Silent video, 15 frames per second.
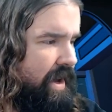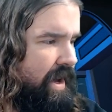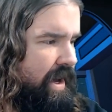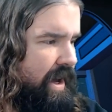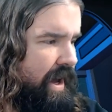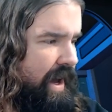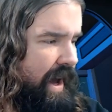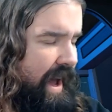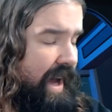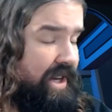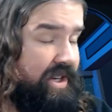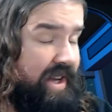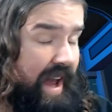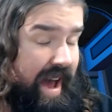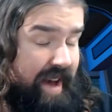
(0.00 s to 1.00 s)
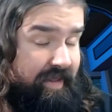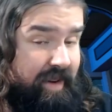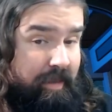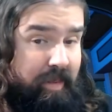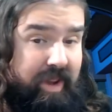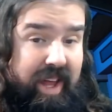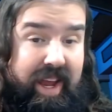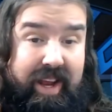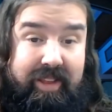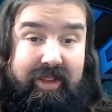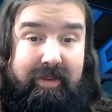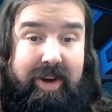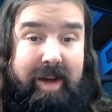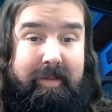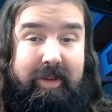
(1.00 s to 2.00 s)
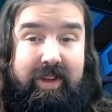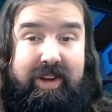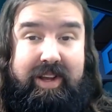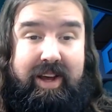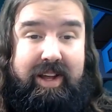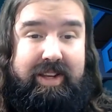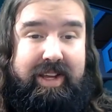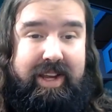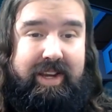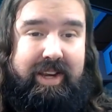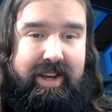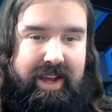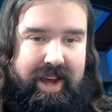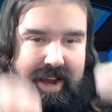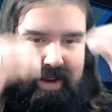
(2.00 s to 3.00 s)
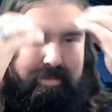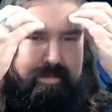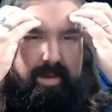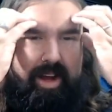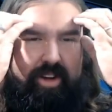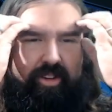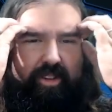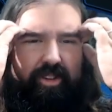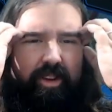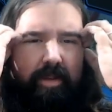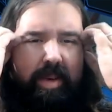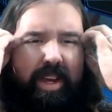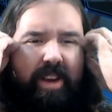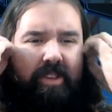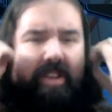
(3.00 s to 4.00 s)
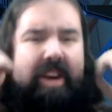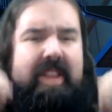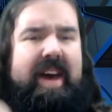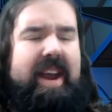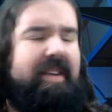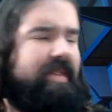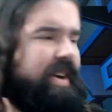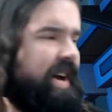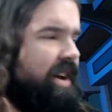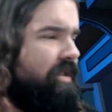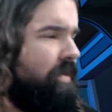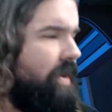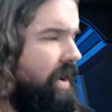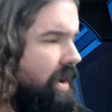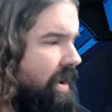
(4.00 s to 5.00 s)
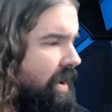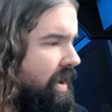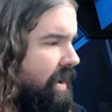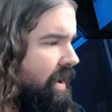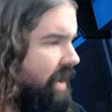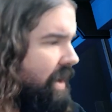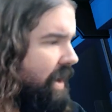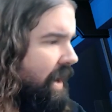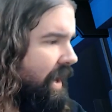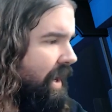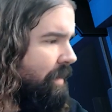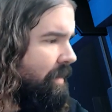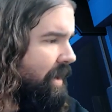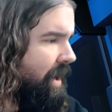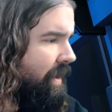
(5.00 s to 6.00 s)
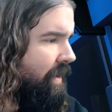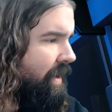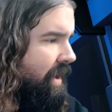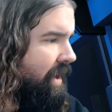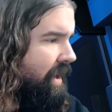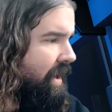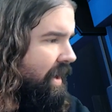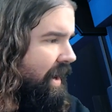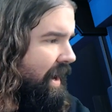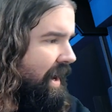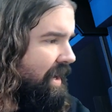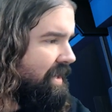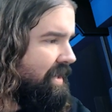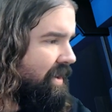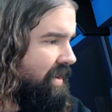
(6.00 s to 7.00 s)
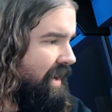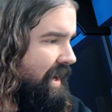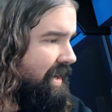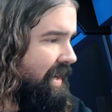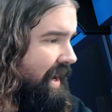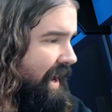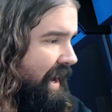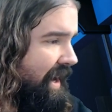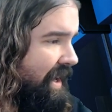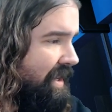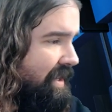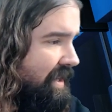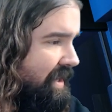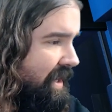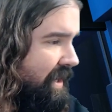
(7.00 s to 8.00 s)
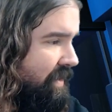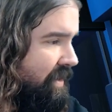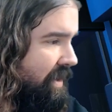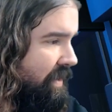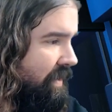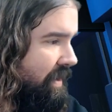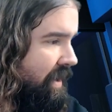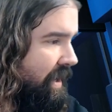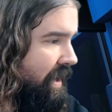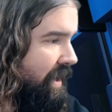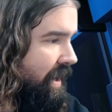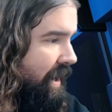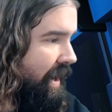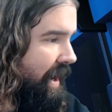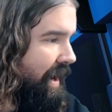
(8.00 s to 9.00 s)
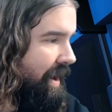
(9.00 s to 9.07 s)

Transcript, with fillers: Uh, I actually haven't played the Romulan content yet much, so we can try that if you guys want. Uh, let me know. Uh, Sir Dante, hey, nice to see you too. Uh,